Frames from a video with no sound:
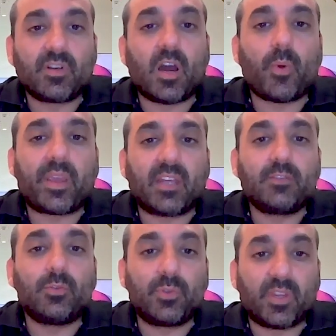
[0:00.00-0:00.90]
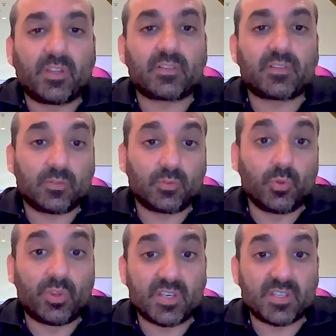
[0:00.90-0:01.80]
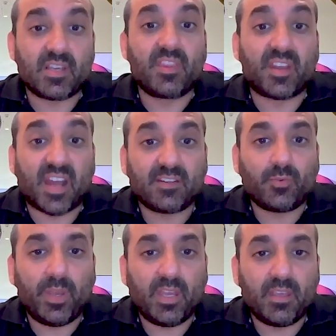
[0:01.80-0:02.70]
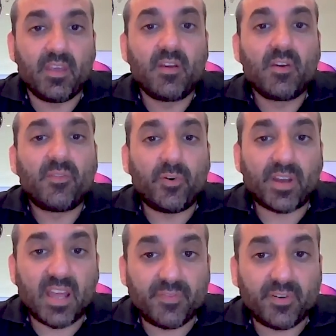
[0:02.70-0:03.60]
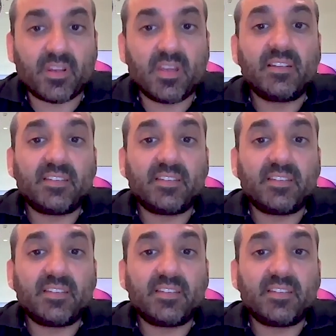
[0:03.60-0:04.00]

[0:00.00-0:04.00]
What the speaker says: on how I can do this in the right way forever,